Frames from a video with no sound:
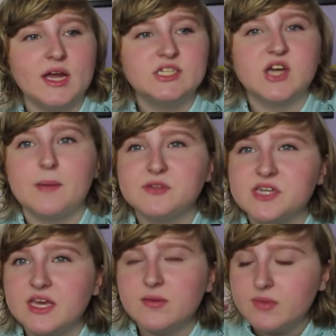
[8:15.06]
I adopted
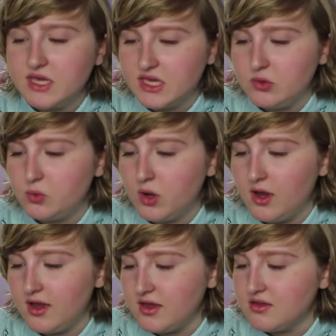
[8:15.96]
him, he
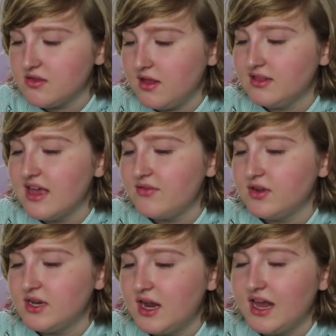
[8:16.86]
was
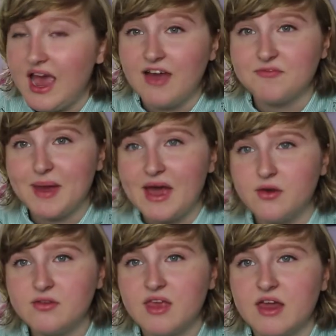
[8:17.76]
11 and a half
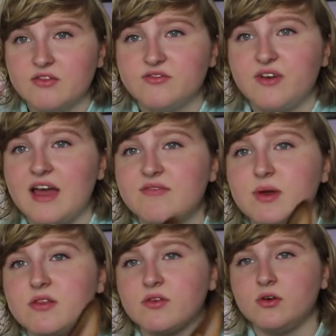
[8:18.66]
pounds and five
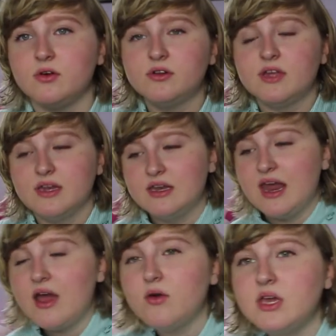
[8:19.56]
months old, and
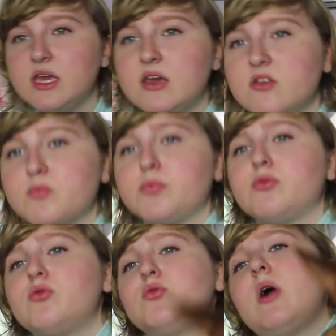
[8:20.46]
now he is
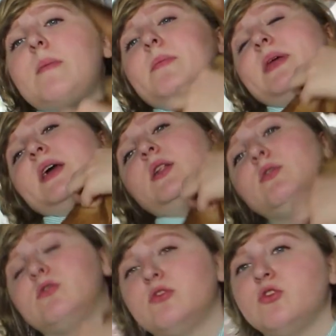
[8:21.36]
probably
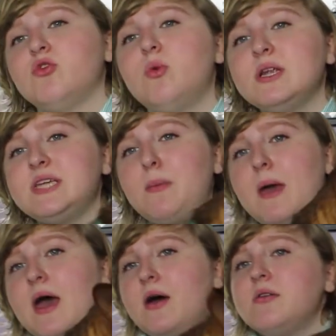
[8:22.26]
closer to 20
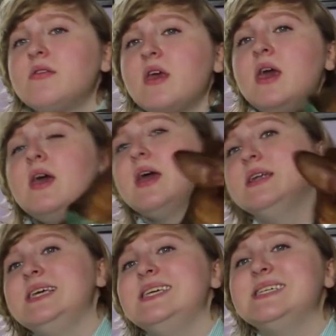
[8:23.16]
pounds,
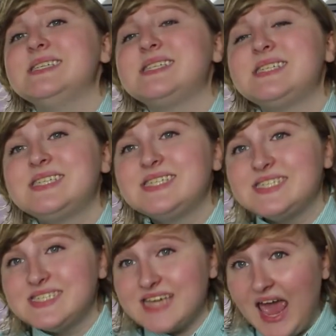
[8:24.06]
and he is
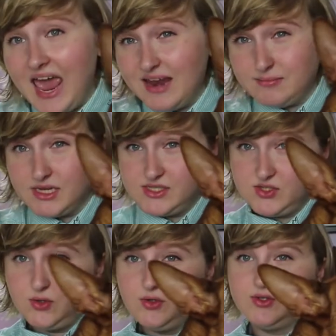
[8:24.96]
10 months
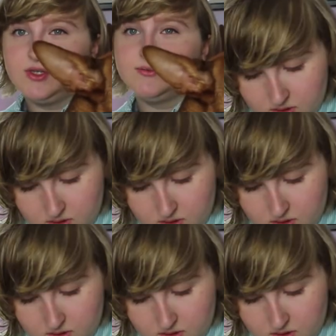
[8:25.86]
old.